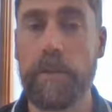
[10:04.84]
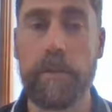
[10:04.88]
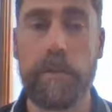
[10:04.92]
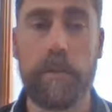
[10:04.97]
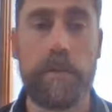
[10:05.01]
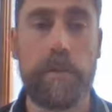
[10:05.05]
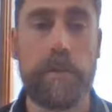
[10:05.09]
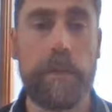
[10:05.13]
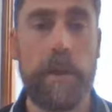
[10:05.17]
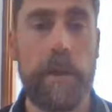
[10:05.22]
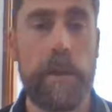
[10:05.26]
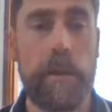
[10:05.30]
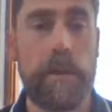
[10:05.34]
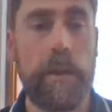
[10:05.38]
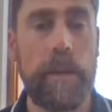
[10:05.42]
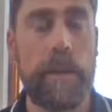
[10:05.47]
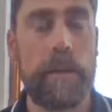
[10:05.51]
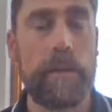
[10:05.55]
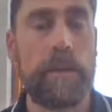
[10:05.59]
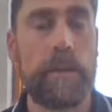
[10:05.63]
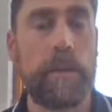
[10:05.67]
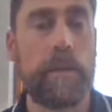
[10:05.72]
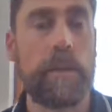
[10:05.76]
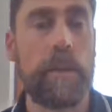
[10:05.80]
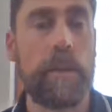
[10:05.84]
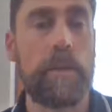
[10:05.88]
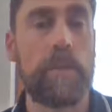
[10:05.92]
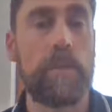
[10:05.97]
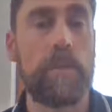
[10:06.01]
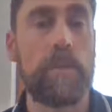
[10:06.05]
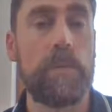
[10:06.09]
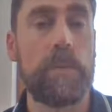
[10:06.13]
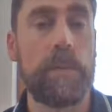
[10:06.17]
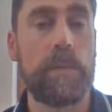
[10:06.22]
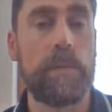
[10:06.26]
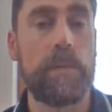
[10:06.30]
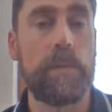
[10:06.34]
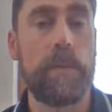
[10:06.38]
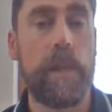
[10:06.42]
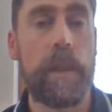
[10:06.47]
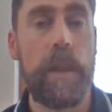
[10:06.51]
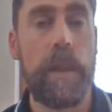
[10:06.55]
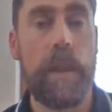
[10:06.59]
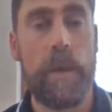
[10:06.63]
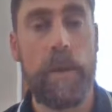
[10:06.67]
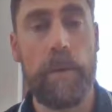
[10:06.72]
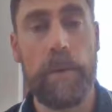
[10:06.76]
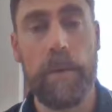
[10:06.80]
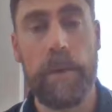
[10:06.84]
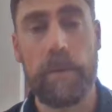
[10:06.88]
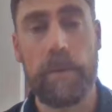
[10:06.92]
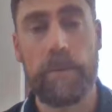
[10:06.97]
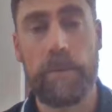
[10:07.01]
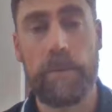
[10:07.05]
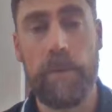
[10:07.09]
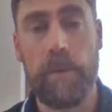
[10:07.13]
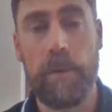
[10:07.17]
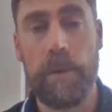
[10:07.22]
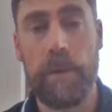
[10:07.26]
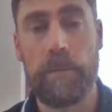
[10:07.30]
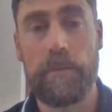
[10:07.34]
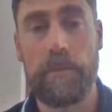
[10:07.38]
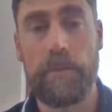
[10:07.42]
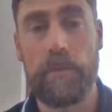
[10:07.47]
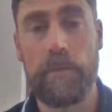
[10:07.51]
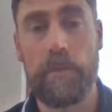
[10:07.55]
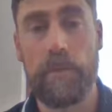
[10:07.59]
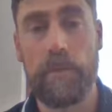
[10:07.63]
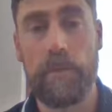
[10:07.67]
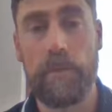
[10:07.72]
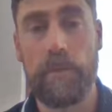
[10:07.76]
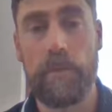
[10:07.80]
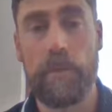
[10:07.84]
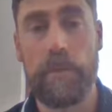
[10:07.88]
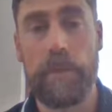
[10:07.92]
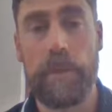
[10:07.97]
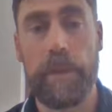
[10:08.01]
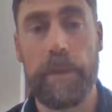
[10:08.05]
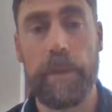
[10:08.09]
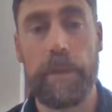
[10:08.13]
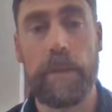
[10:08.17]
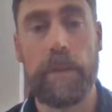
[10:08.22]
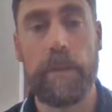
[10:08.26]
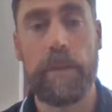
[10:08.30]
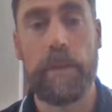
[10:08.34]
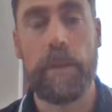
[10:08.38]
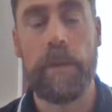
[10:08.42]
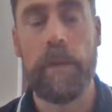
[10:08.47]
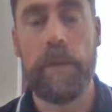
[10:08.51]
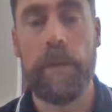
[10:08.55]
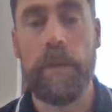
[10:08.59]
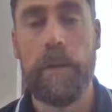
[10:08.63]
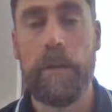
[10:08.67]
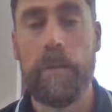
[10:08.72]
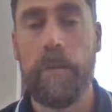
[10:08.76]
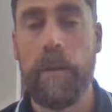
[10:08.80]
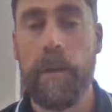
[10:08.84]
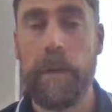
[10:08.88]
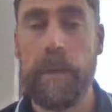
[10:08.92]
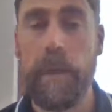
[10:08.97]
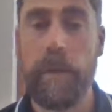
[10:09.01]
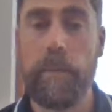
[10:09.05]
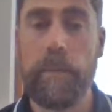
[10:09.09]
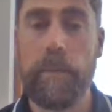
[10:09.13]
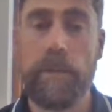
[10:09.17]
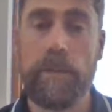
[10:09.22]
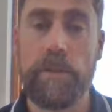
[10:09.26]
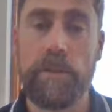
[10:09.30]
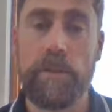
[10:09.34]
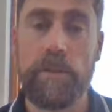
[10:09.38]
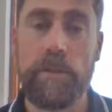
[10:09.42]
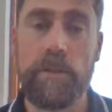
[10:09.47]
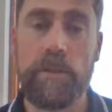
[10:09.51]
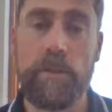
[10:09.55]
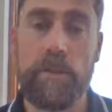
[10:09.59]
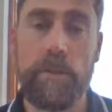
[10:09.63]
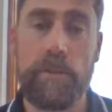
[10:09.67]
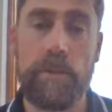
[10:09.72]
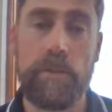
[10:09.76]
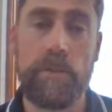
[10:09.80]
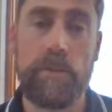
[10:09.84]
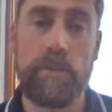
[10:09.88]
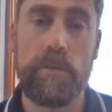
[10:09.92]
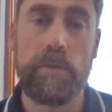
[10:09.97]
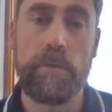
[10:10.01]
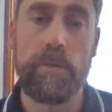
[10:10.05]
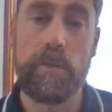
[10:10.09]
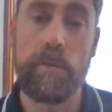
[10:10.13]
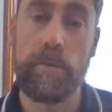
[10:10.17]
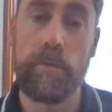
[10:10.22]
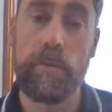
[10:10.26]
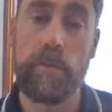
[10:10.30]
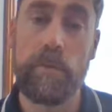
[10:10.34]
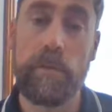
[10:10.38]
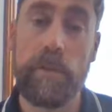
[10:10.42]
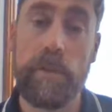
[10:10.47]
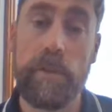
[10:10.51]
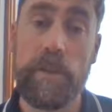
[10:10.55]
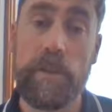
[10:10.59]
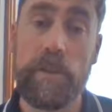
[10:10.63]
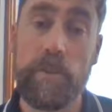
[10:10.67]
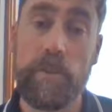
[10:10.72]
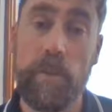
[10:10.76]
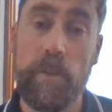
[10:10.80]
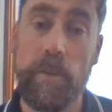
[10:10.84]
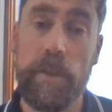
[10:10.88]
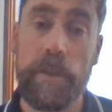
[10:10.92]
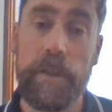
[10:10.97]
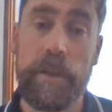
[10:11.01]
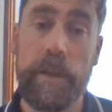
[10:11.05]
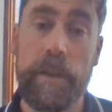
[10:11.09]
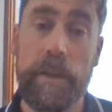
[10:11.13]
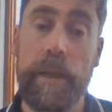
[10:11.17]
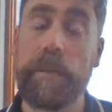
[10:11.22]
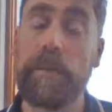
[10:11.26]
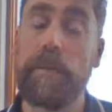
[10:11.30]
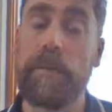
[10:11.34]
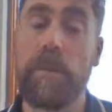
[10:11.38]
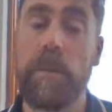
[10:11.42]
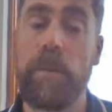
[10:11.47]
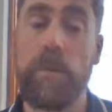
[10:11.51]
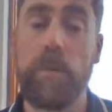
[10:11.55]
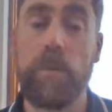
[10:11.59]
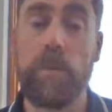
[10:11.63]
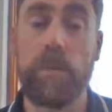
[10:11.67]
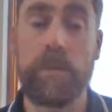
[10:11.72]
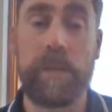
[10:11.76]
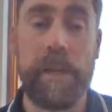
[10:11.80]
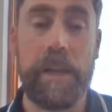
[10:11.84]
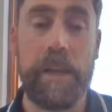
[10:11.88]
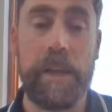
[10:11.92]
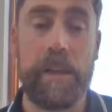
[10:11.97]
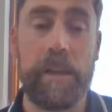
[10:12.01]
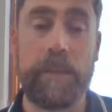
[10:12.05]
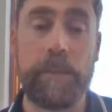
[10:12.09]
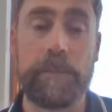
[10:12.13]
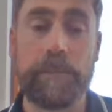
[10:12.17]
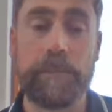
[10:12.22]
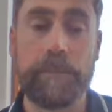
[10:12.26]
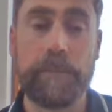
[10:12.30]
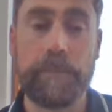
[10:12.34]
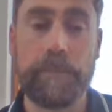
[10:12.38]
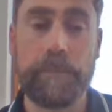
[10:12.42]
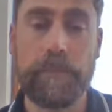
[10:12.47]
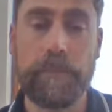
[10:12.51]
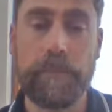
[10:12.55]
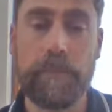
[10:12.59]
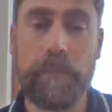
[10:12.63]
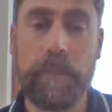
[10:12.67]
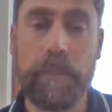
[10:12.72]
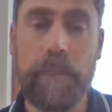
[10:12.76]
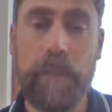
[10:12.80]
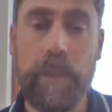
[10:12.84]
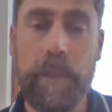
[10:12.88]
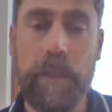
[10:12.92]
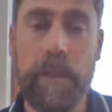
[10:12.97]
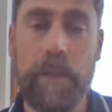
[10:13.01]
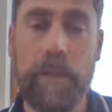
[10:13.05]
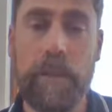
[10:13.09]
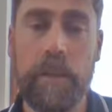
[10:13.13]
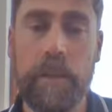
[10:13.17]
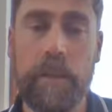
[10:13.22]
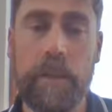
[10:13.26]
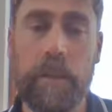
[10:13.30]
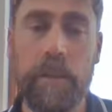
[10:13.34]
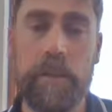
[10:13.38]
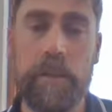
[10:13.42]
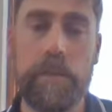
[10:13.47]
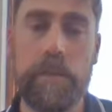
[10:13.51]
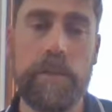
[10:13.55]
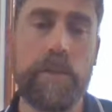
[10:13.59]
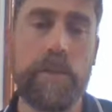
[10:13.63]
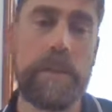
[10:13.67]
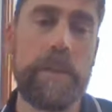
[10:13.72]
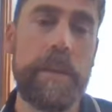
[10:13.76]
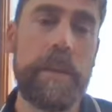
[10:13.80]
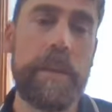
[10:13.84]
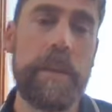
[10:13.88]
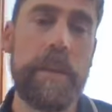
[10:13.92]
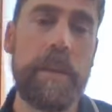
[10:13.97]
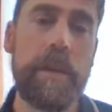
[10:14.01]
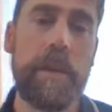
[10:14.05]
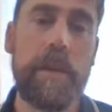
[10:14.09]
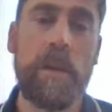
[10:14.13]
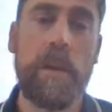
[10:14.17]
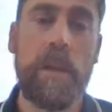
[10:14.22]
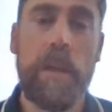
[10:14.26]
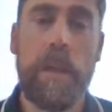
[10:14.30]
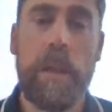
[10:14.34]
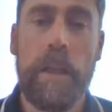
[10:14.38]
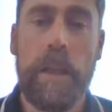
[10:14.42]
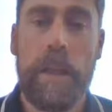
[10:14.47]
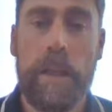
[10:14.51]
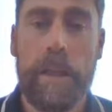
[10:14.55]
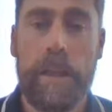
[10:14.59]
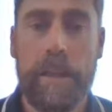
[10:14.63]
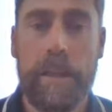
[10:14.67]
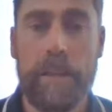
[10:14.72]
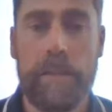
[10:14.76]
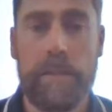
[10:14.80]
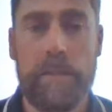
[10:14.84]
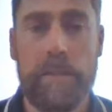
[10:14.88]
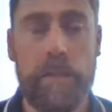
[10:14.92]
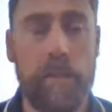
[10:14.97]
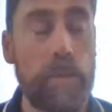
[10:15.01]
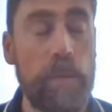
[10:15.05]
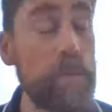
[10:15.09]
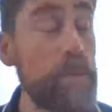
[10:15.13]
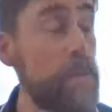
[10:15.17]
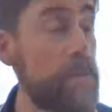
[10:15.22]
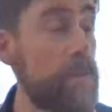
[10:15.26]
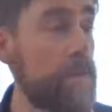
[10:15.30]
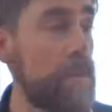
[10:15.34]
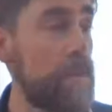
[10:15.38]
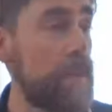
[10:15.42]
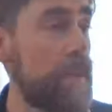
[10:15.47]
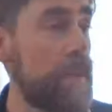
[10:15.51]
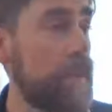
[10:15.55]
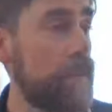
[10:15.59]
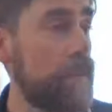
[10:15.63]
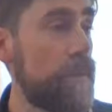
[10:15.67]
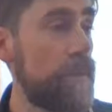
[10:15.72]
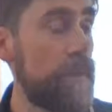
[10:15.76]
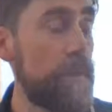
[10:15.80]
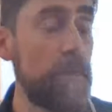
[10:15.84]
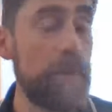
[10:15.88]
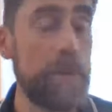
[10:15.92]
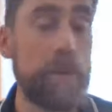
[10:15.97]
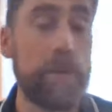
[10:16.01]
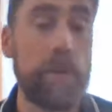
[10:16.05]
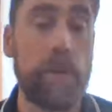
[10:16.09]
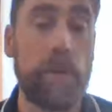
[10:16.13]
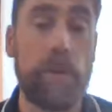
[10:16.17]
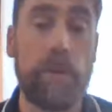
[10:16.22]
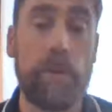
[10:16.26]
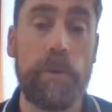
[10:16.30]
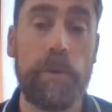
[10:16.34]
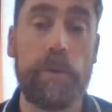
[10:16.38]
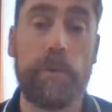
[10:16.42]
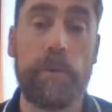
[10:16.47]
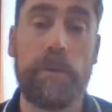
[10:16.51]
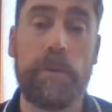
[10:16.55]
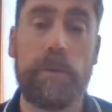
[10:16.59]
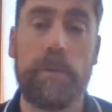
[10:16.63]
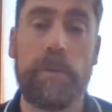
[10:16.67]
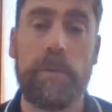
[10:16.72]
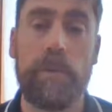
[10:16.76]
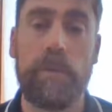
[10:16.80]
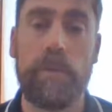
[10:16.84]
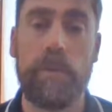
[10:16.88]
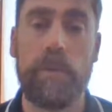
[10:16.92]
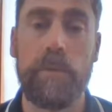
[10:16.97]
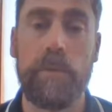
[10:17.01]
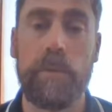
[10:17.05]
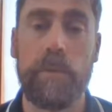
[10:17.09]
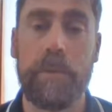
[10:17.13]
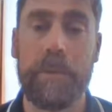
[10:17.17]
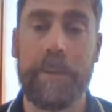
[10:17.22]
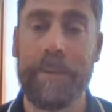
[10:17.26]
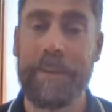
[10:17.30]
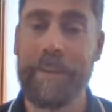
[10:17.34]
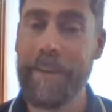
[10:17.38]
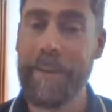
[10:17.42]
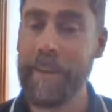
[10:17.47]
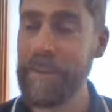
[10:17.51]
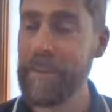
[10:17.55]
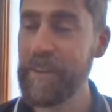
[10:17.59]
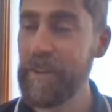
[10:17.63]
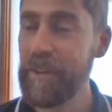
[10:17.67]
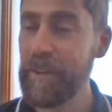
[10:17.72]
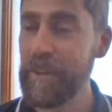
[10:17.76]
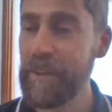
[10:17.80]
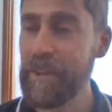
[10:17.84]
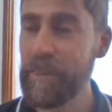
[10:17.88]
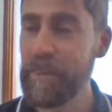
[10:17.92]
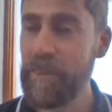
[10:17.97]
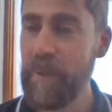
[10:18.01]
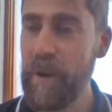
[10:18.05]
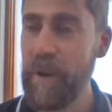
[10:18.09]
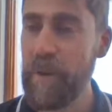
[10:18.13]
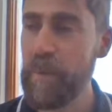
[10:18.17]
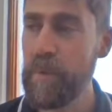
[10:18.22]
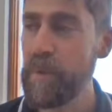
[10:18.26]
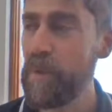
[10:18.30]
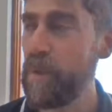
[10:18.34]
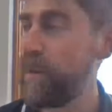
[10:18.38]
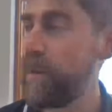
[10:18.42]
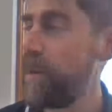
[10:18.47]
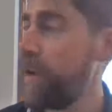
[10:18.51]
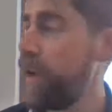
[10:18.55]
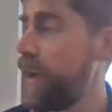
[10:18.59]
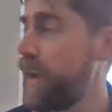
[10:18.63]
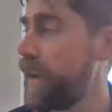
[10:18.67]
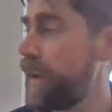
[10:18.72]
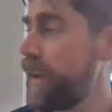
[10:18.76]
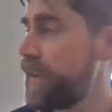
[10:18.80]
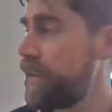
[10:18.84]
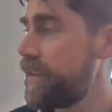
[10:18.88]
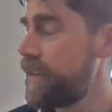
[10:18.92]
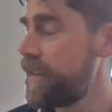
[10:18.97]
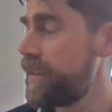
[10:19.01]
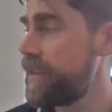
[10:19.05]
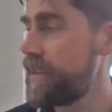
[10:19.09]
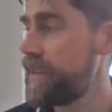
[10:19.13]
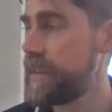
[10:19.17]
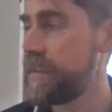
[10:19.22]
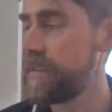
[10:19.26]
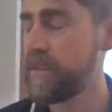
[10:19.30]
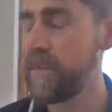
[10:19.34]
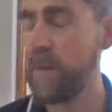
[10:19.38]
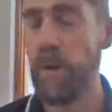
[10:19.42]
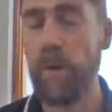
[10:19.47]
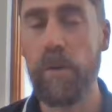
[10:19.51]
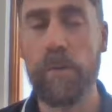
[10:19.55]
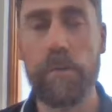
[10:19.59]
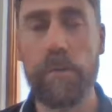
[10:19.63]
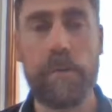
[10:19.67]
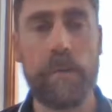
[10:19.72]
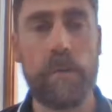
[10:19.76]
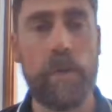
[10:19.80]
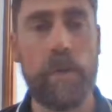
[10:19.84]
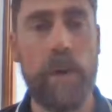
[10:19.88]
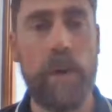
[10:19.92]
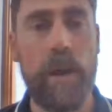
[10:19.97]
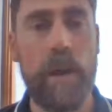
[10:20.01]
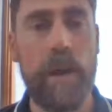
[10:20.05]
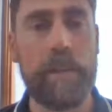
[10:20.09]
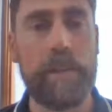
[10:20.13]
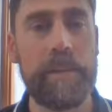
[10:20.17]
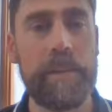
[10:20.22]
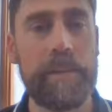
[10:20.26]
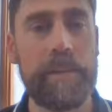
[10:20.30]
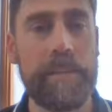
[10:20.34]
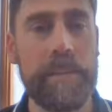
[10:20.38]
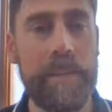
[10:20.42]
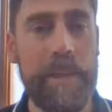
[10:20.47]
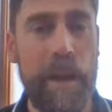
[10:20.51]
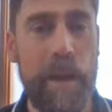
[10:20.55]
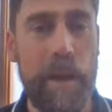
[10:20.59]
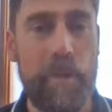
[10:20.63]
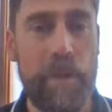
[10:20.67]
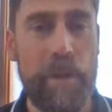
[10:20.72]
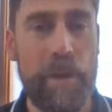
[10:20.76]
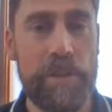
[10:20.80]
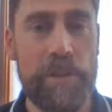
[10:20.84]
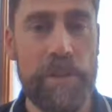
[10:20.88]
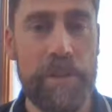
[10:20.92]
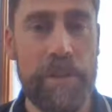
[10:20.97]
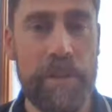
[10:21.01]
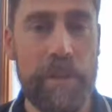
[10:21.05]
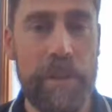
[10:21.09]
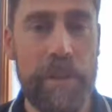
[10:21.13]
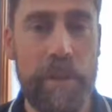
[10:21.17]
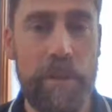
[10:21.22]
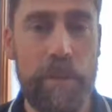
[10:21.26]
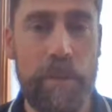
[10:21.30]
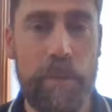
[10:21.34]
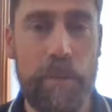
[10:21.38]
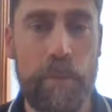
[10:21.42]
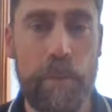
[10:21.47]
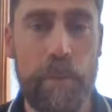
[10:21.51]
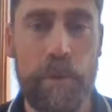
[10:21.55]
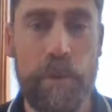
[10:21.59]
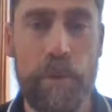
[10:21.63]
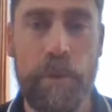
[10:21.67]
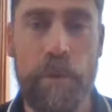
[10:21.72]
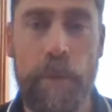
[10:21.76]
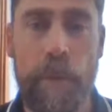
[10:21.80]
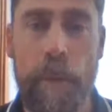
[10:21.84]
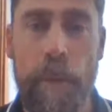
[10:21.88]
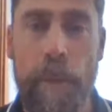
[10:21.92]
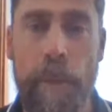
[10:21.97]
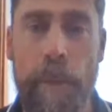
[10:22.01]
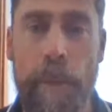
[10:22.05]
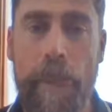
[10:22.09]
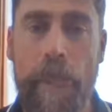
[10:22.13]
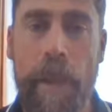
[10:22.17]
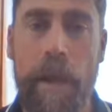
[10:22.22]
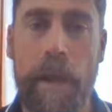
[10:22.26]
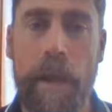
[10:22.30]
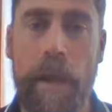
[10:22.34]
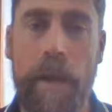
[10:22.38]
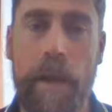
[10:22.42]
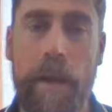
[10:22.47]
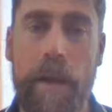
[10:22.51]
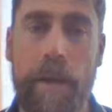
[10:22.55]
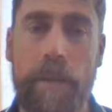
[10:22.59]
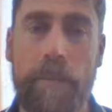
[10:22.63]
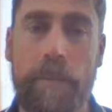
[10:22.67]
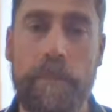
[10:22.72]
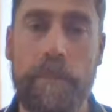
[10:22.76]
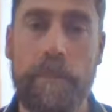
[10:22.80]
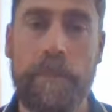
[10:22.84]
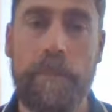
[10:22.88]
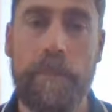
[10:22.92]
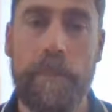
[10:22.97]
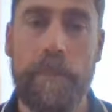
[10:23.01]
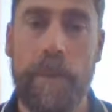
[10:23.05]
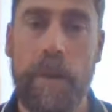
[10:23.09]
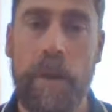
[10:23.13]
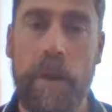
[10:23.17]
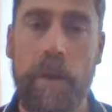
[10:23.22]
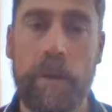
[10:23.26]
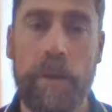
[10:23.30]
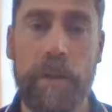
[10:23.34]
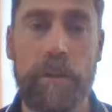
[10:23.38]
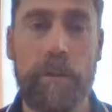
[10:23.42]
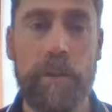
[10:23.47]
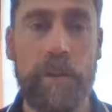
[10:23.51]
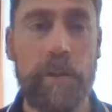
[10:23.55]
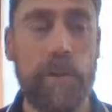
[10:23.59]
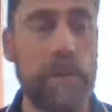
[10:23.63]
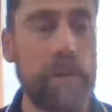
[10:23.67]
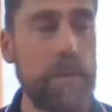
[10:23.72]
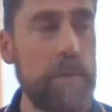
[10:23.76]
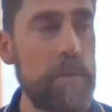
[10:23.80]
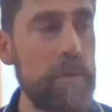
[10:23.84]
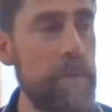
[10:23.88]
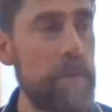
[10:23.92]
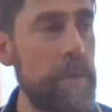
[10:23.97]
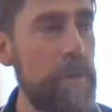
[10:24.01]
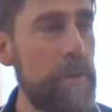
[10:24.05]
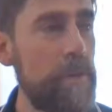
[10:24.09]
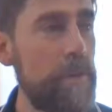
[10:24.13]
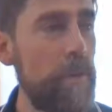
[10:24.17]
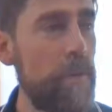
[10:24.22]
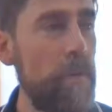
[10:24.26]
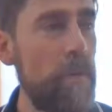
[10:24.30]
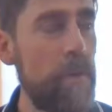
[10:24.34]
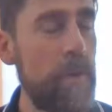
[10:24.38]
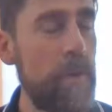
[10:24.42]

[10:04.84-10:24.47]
to do that, and that will allow enough time for the red cabbage to finish boiling and cool down. So now it's an opportunity for you and the groups to conduct your experiment. I'd like you to test a whole variety, see how much you can get through. I'll give you a little bit of a